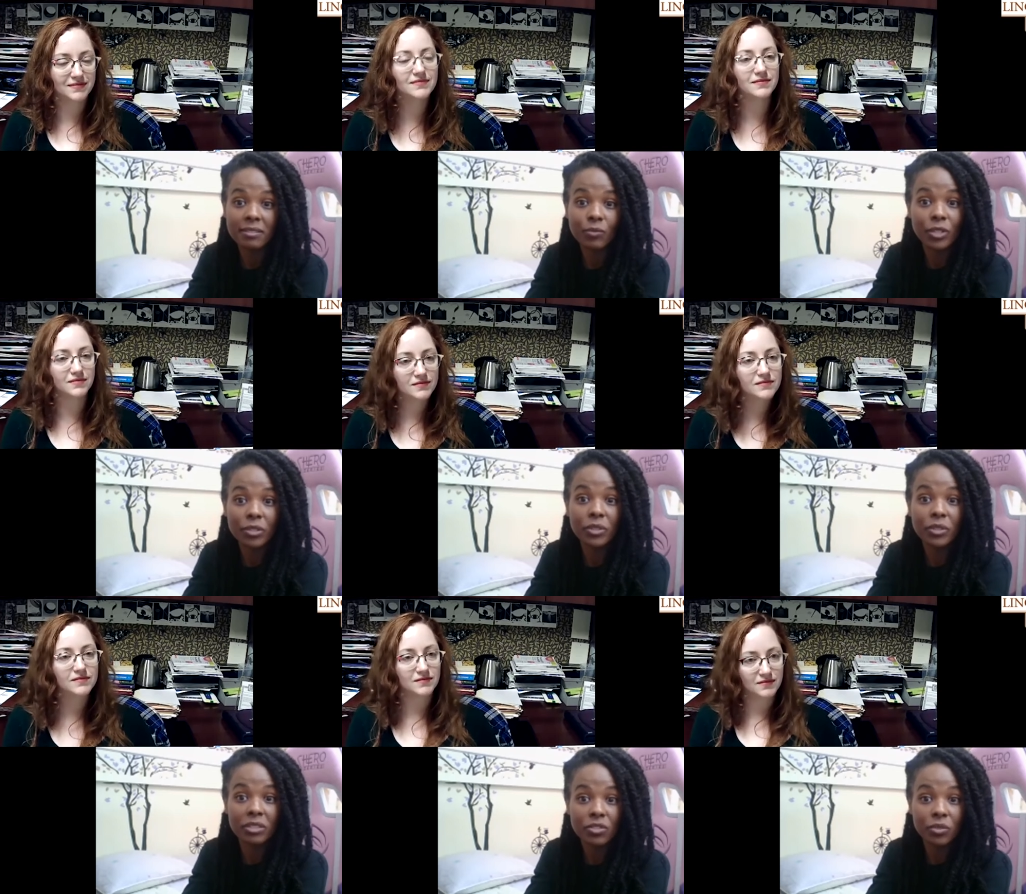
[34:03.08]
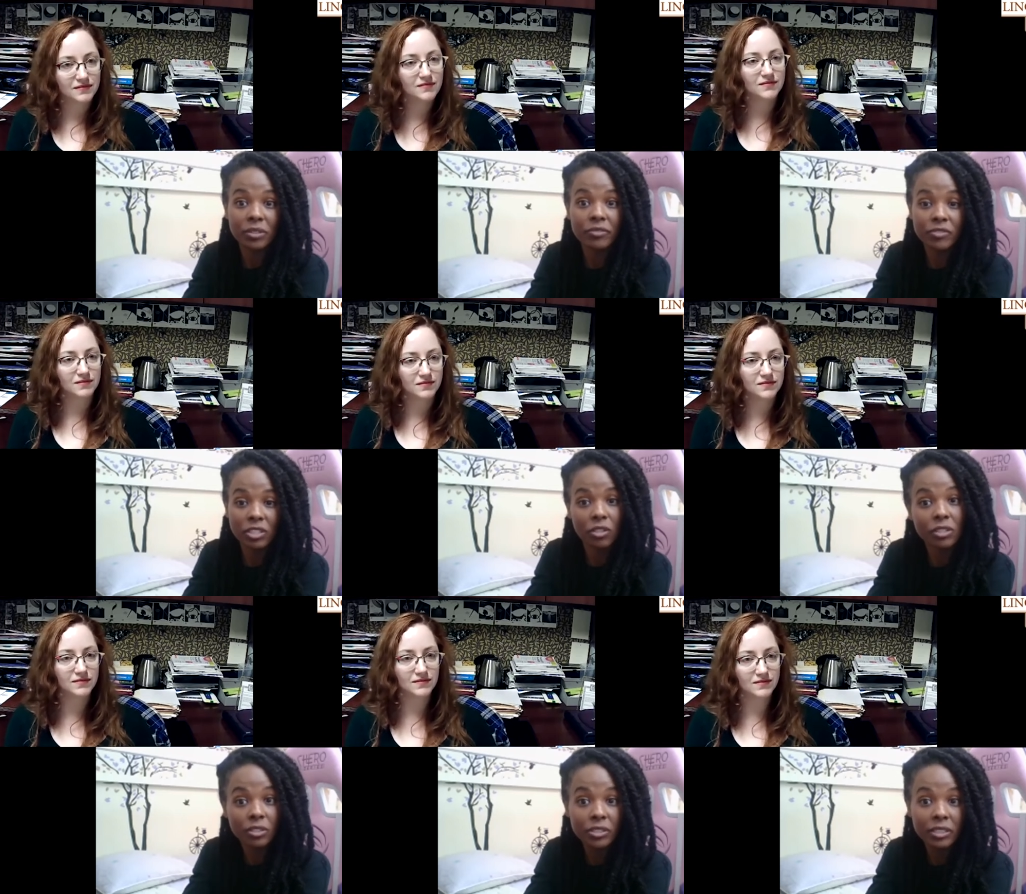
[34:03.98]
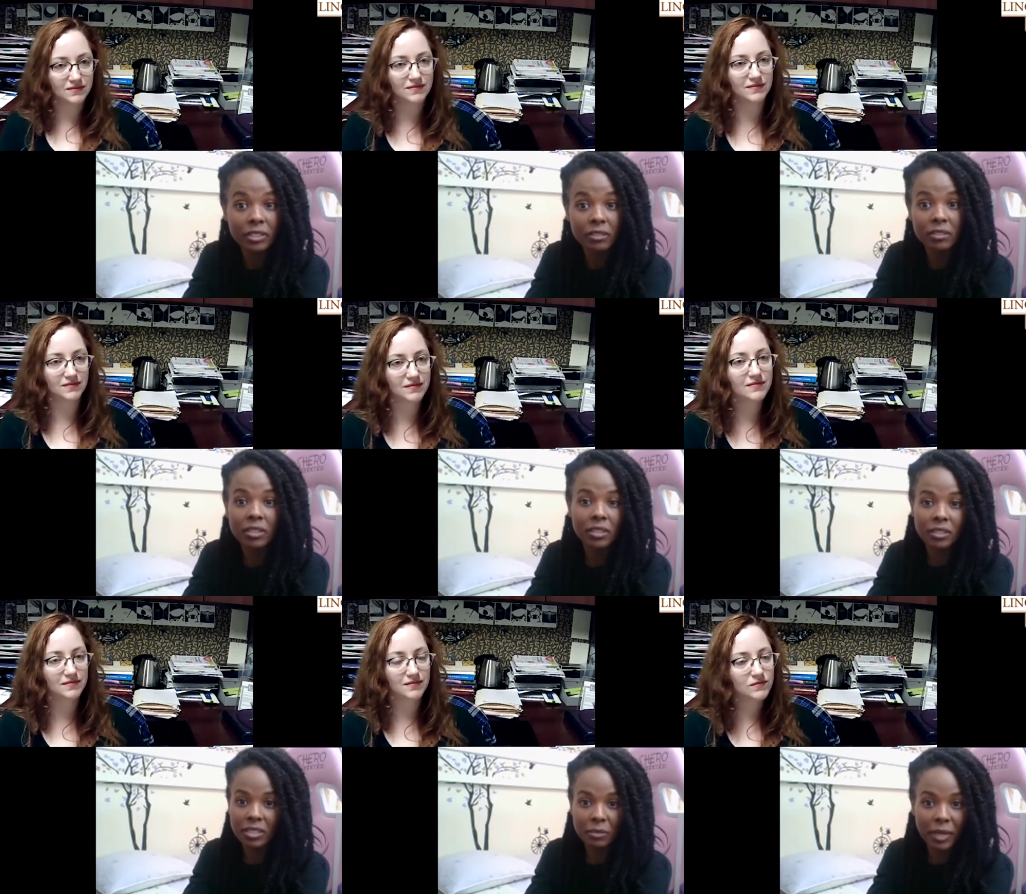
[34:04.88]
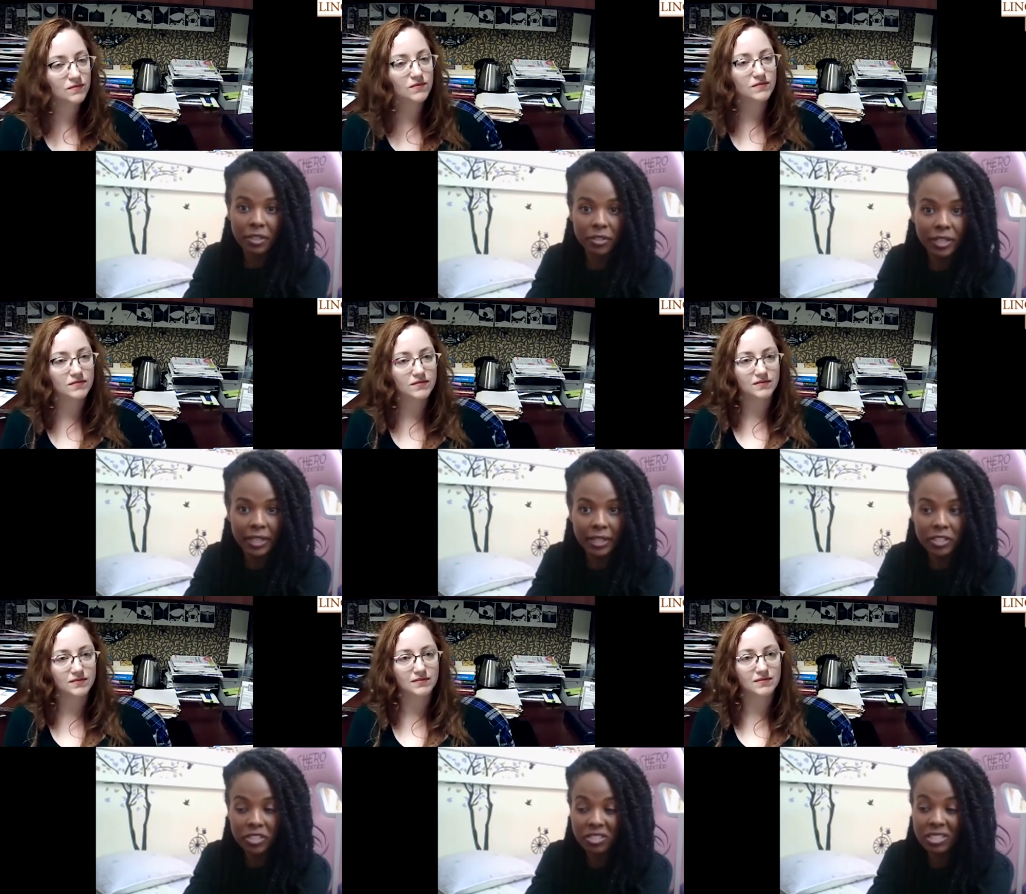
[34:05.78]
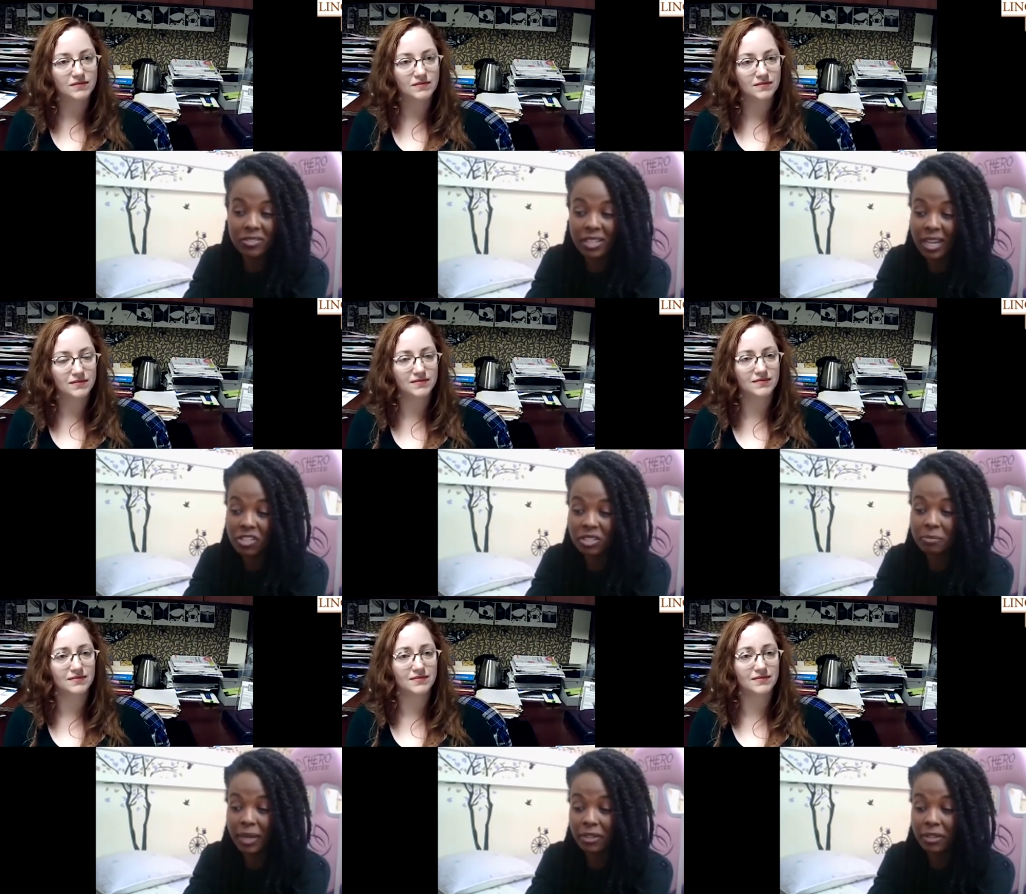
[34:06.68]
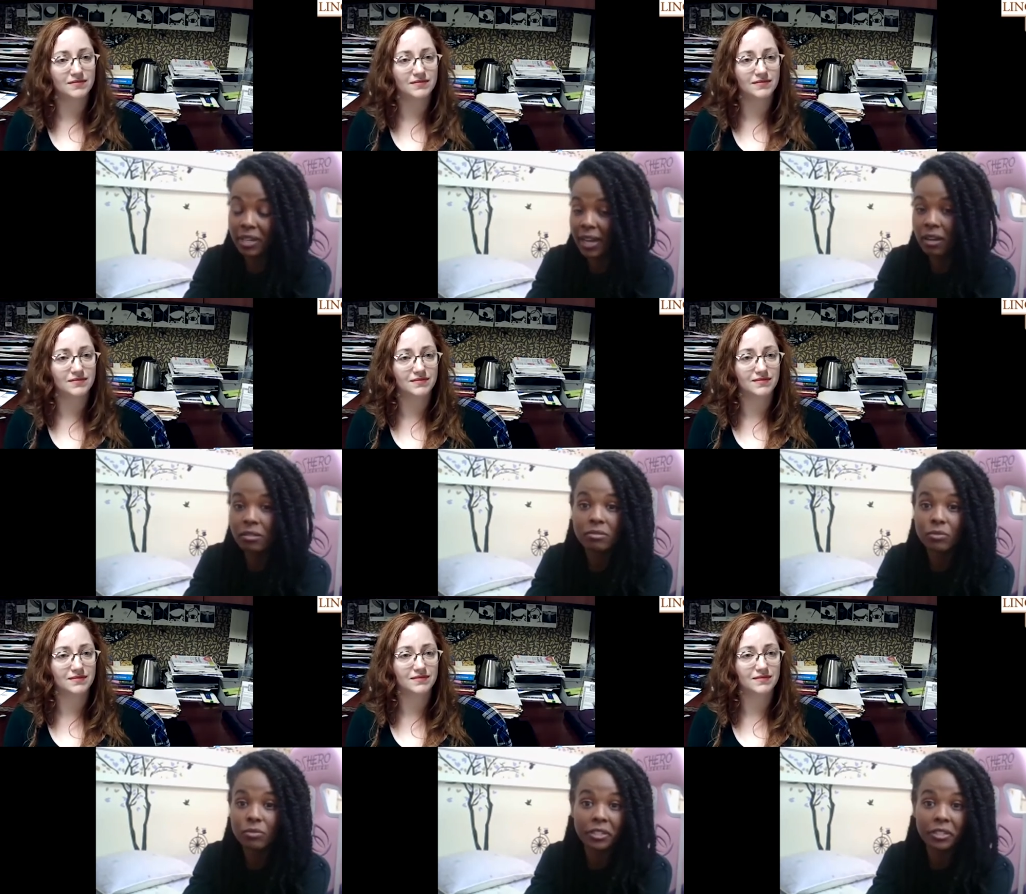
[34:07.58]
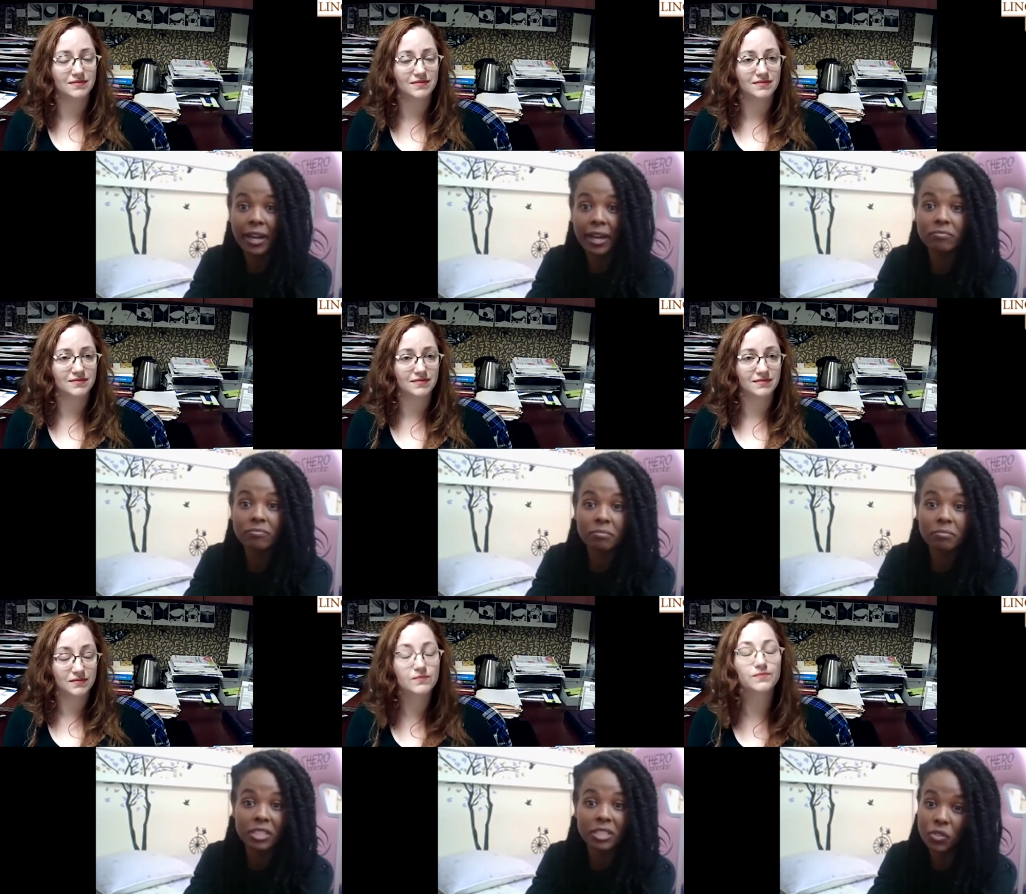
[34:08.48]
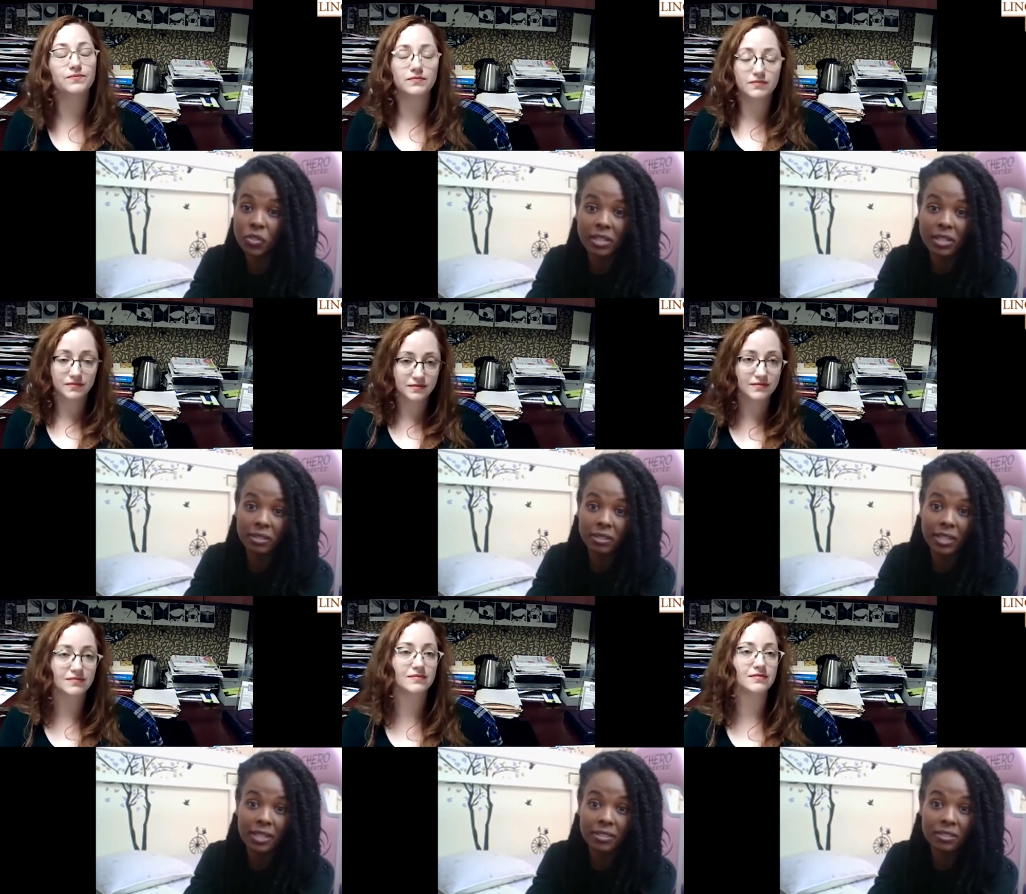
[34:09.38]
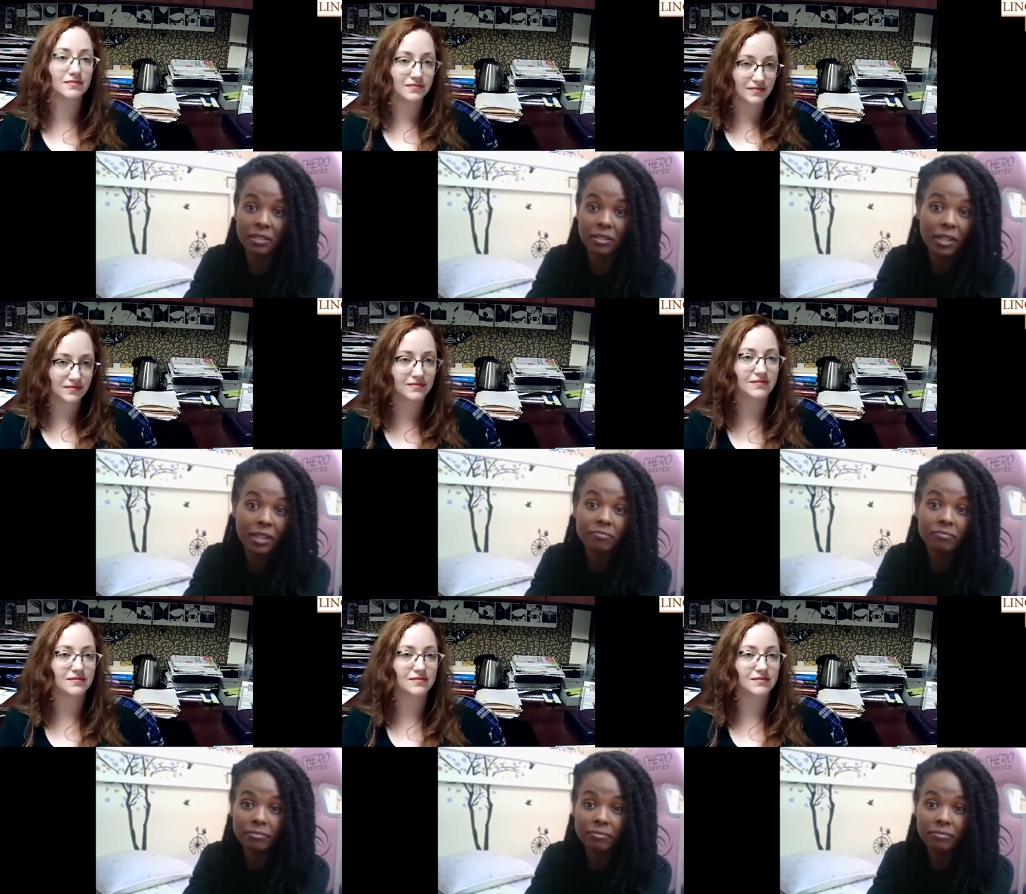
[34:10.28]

Speaker 1: where you can sort of start learning doesn't matter your age doesn't even actually matter now where you're at because you can take the class online